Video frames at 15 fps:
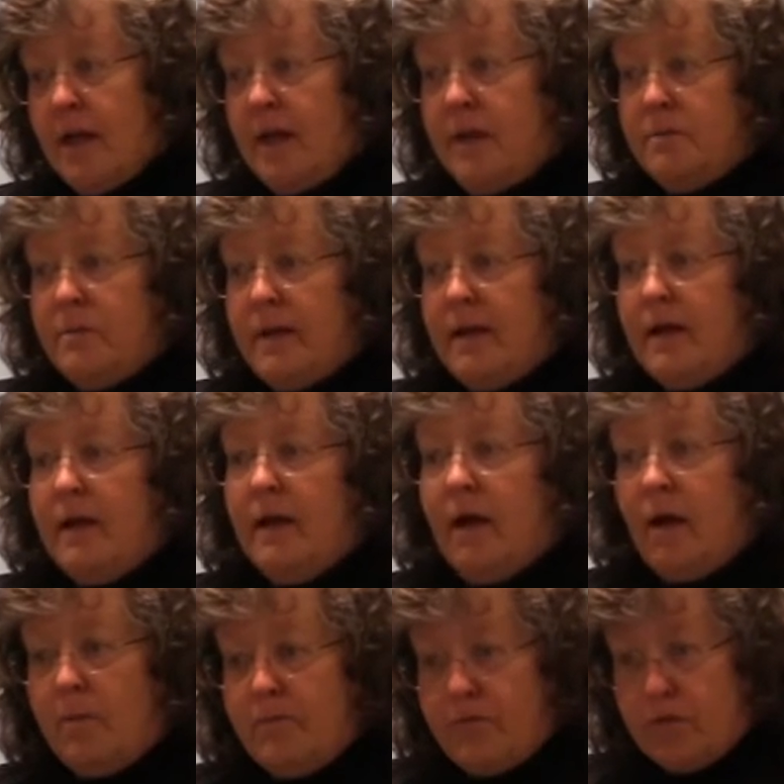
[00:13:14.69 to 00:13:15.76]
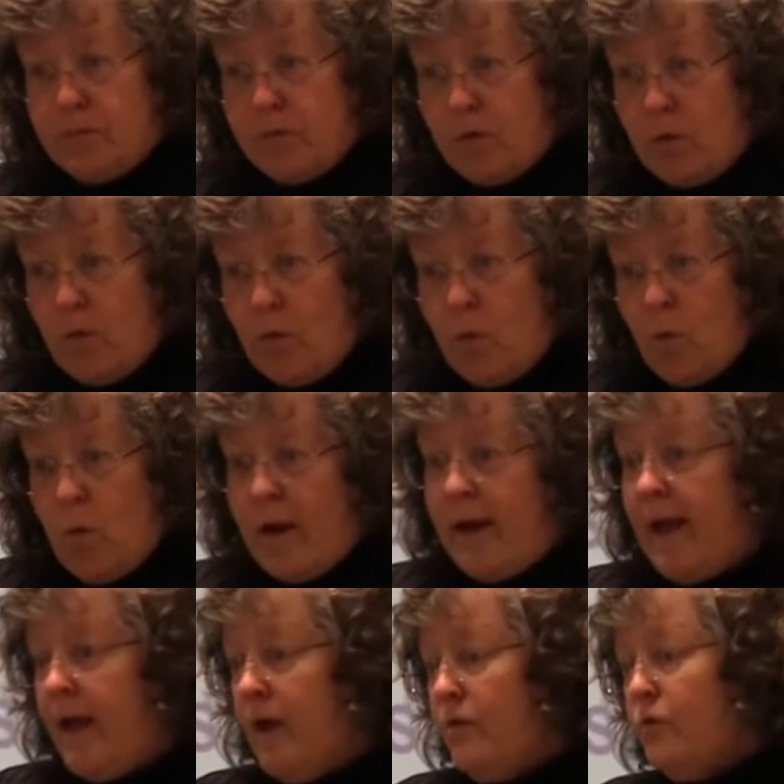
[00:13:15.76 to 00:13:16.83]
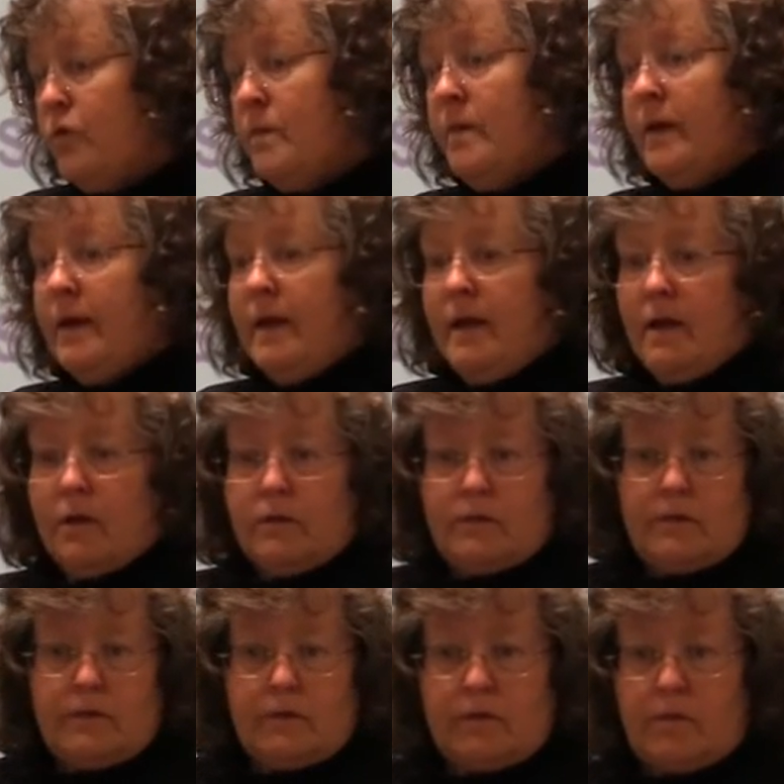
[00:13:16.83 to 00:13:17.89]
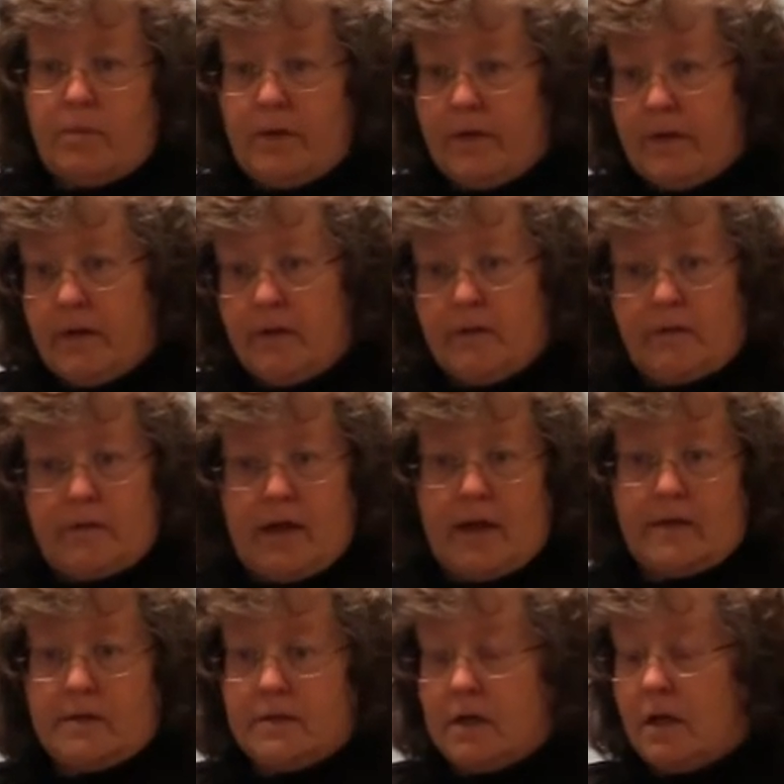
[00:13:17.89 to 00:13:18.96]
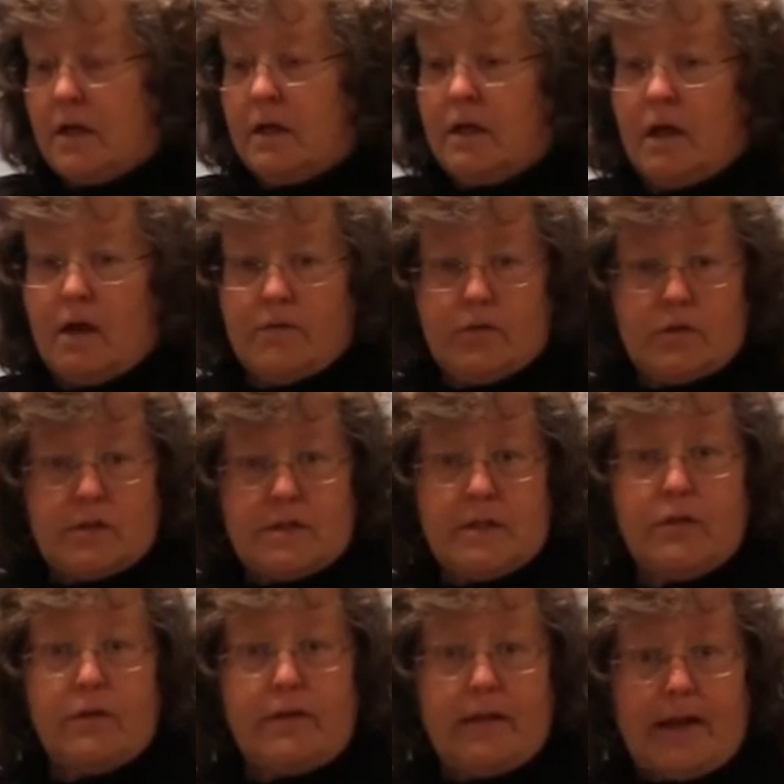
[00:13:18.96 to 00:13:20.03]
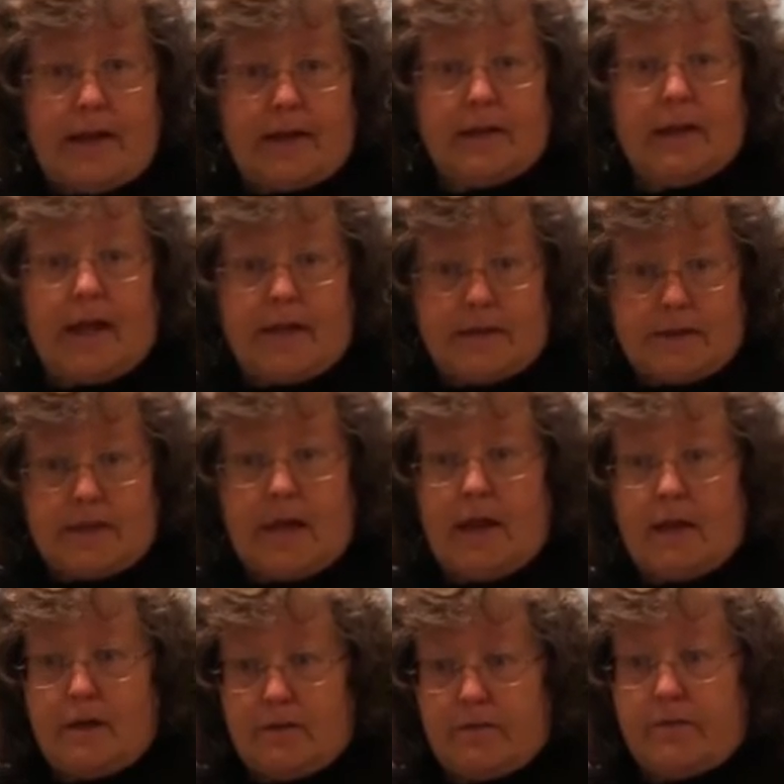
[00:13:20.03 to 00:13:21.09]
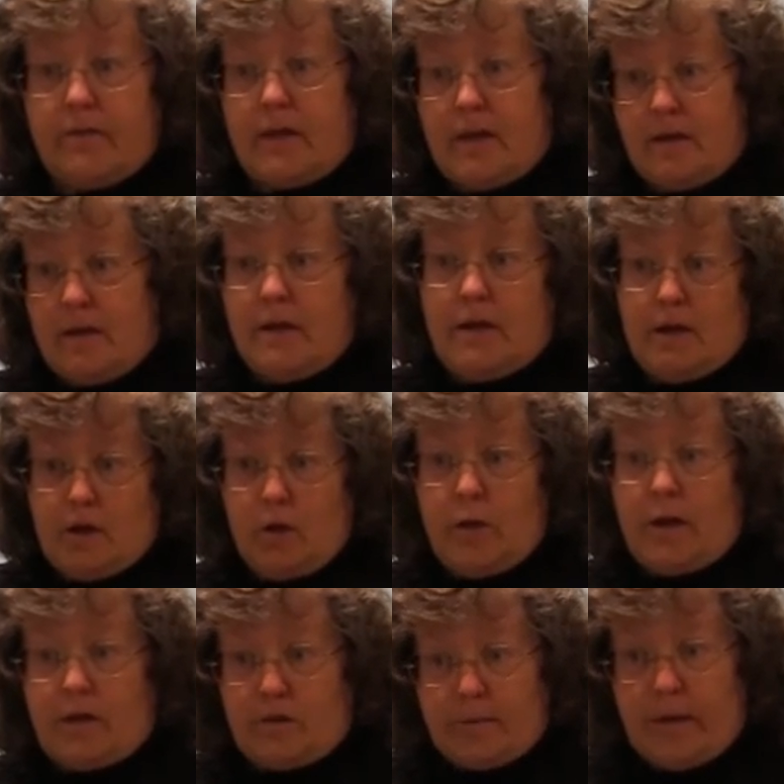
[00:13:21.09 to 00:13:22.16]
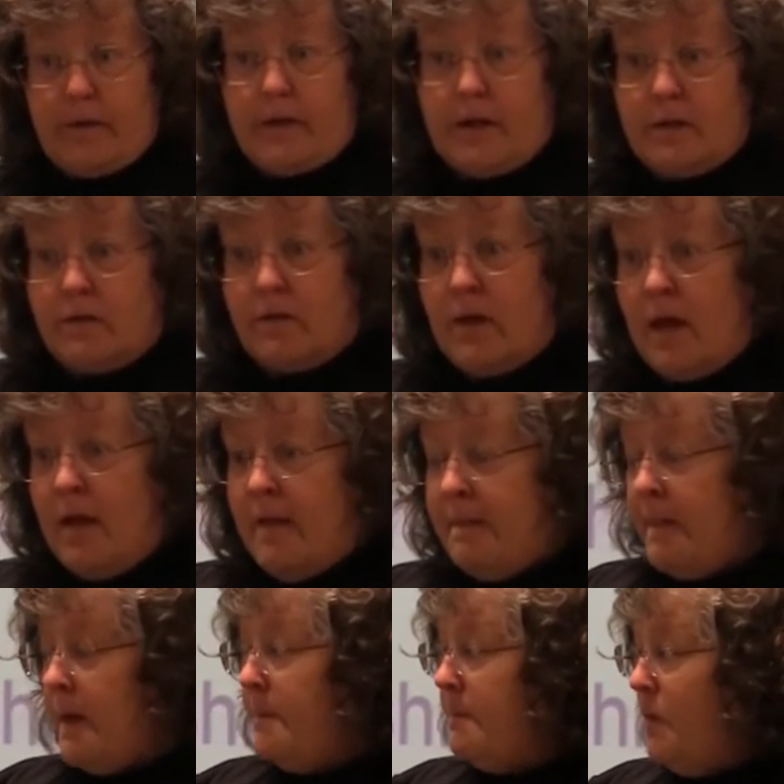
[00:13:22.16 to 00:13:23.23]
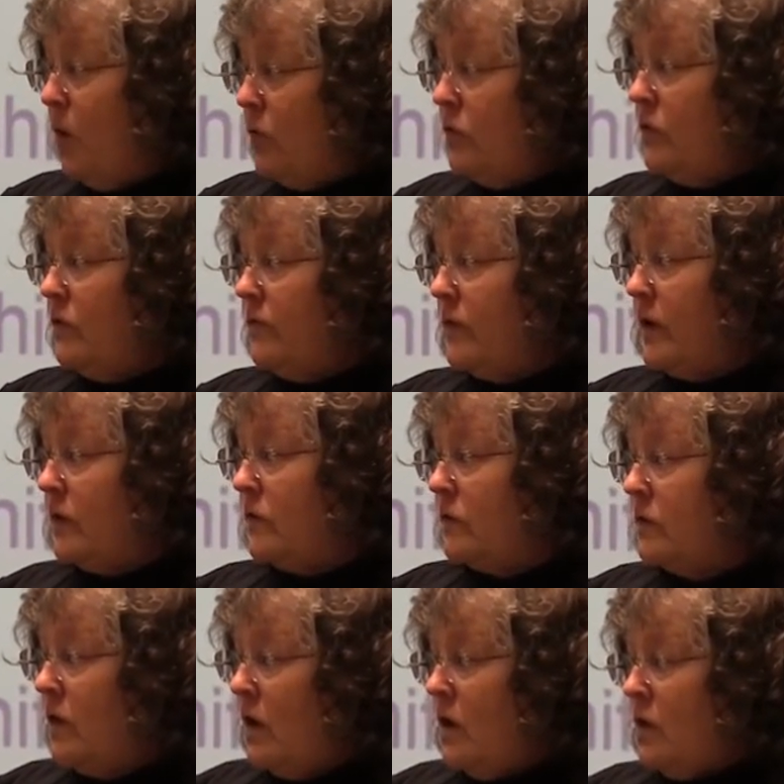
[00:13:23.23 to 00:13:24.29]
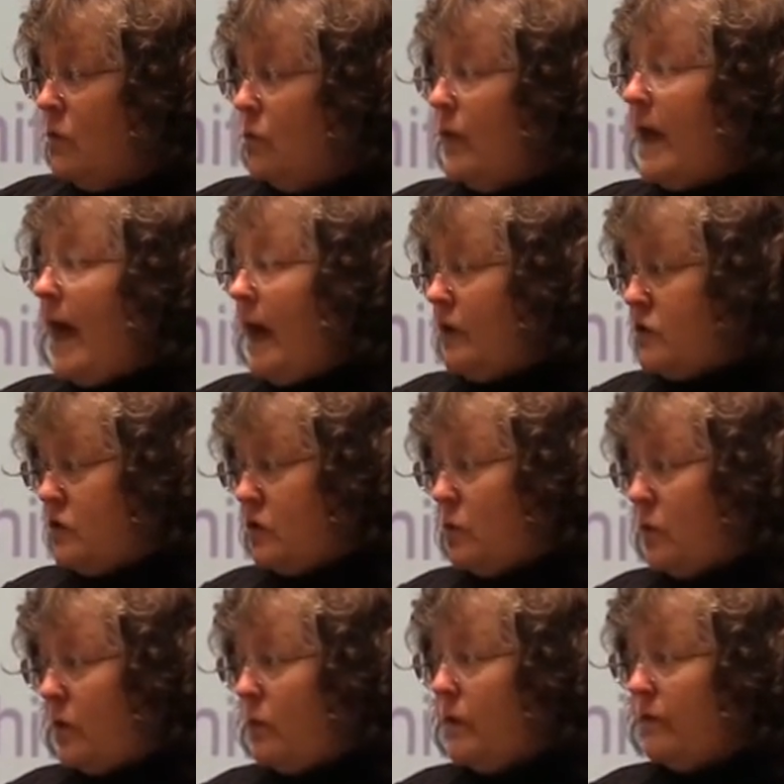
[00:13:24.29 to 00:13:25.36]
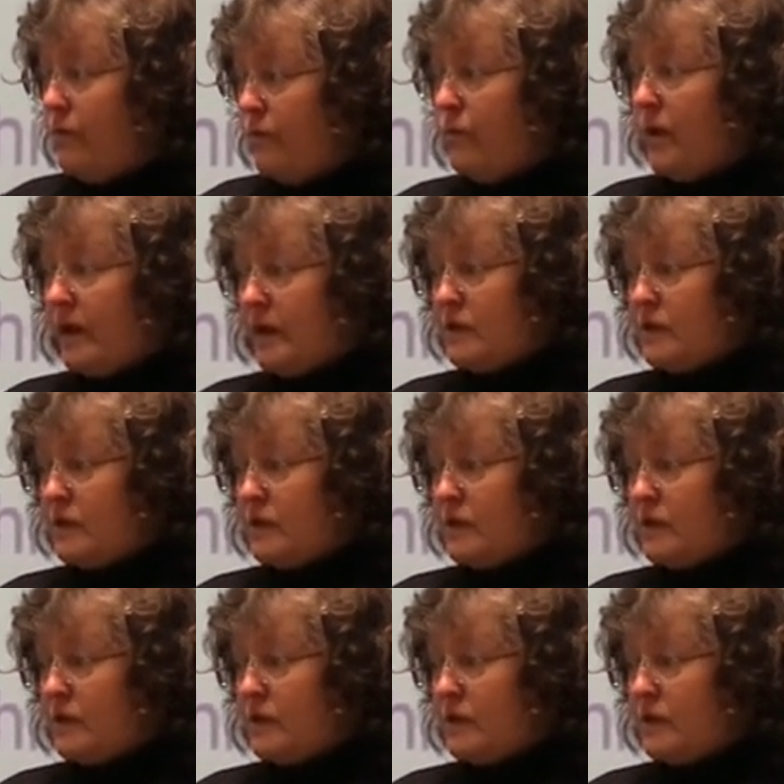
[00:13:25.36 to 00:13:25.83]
and being comfortable when everybody else has experienced that duck and cover deer in the headlights kind of you know experience that most of us react to when we have run